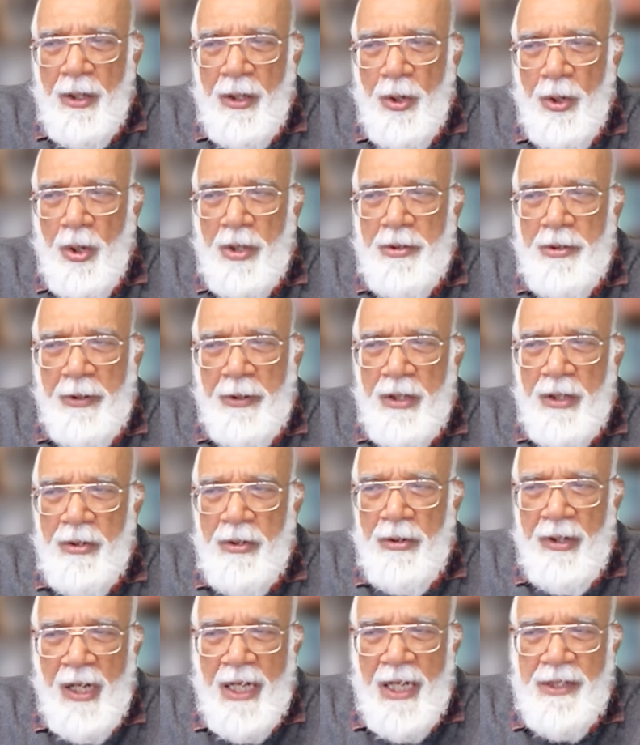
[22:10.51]
not
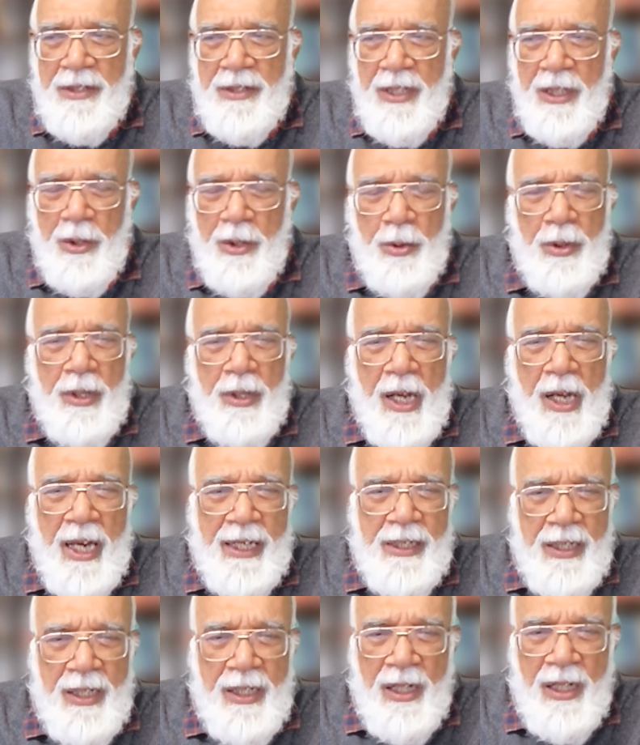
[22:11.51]
recognizing good
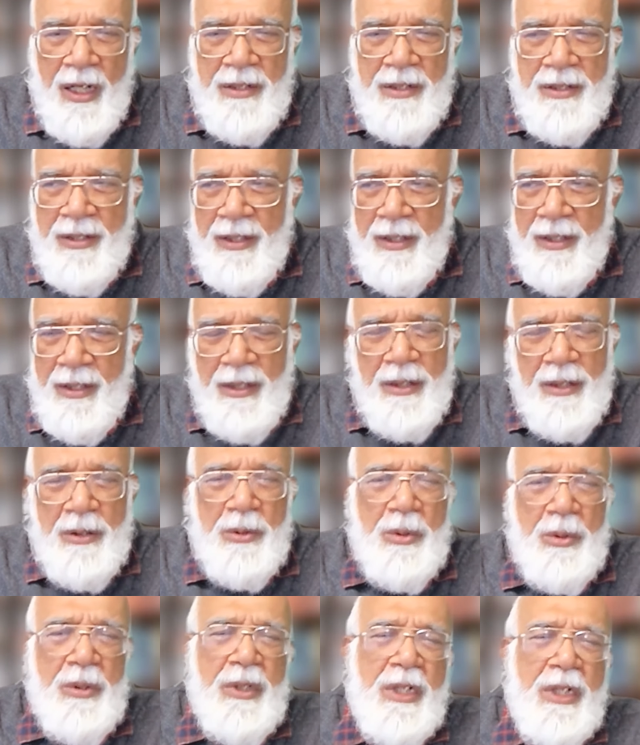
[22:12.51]
ideas.
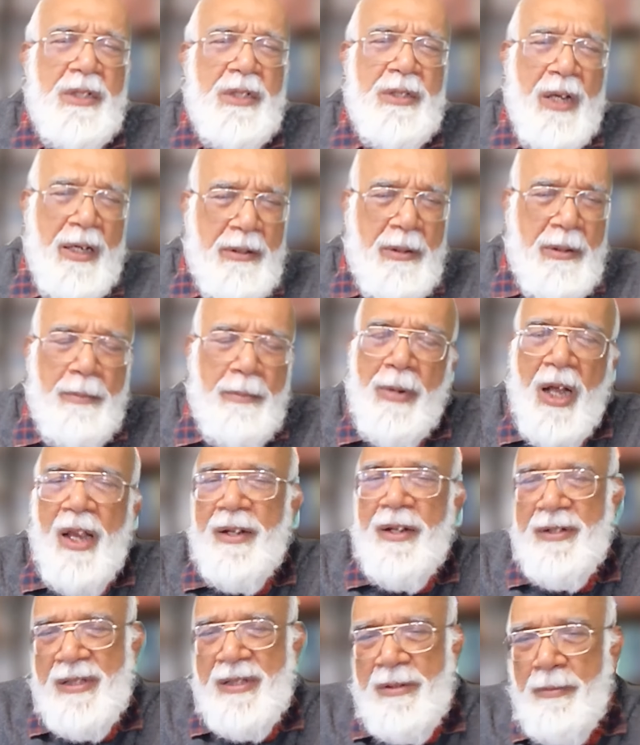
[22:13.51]
So these are the
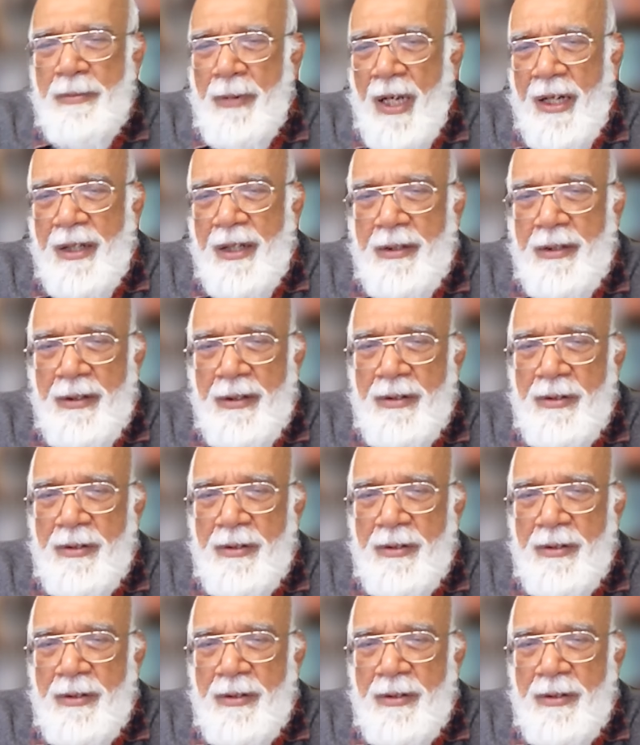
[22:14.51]
biased mind.